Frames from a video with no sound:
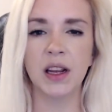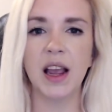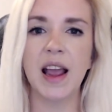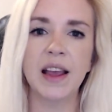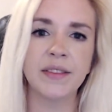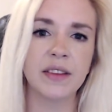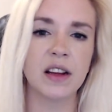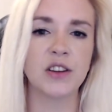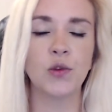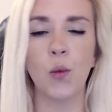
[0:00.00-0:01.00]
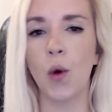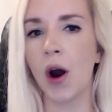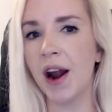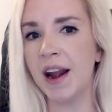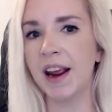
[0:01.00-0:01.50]
Endless
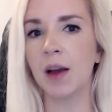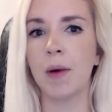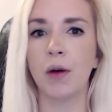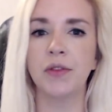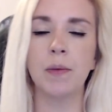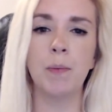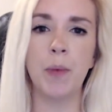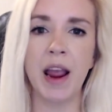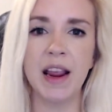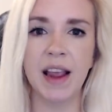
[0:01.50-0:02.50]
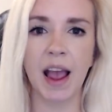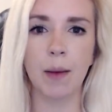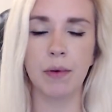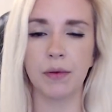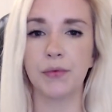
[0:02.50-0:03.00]
whining about the pay
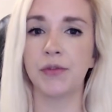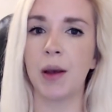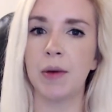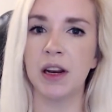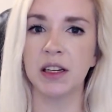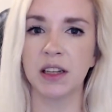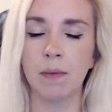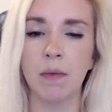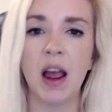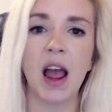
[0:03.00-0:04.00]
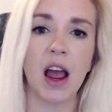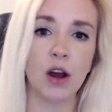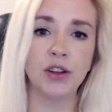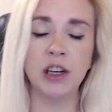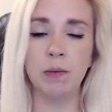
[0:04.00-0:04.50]
gap, feminism,
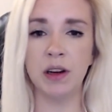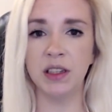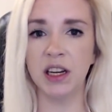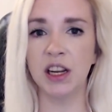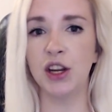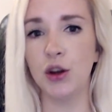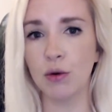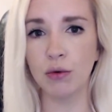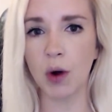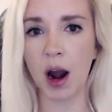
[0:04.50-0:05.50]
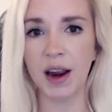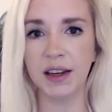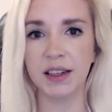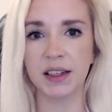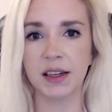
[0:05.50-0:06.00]
LGBTQ
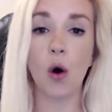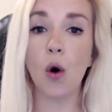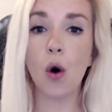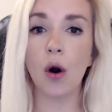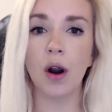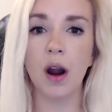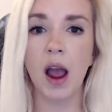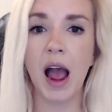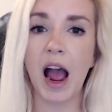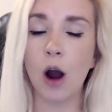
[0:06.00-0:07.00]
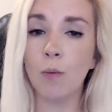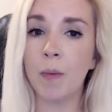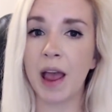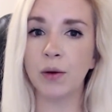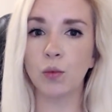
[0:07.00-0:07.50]
rights, or how
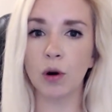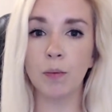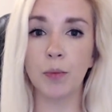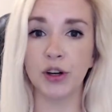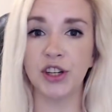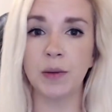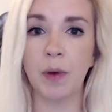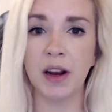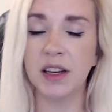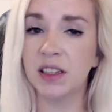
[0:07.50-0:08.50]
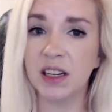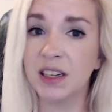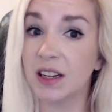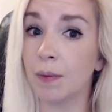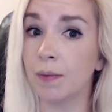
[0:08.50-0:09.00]
men were butchered by the
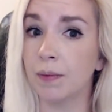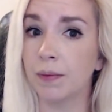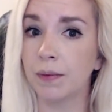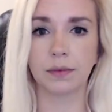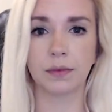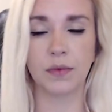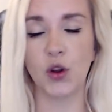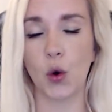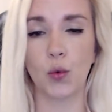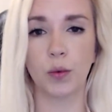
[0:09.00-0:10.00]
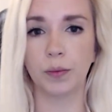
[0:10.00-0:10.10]
system. No.